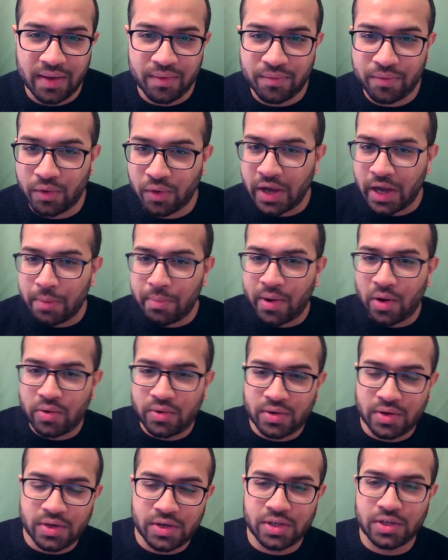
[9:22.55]
Forget about
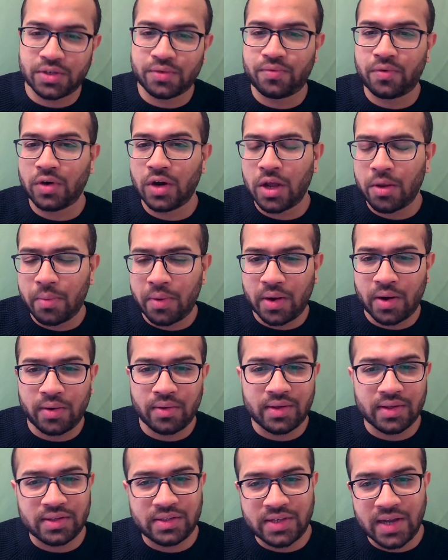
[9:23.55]
tradition, forget about
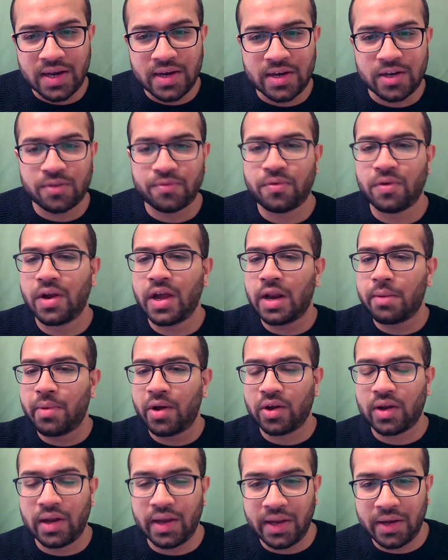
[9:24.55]
the standard, forget
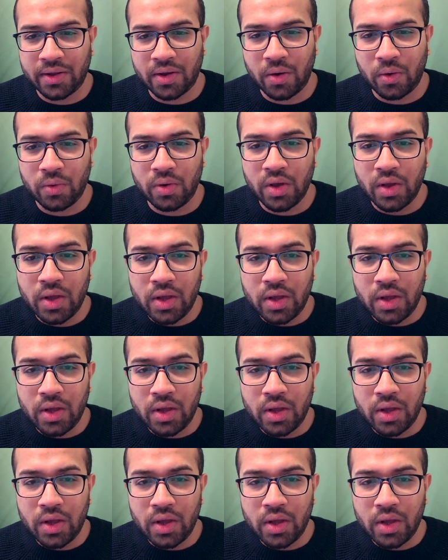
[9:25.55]
about clean code.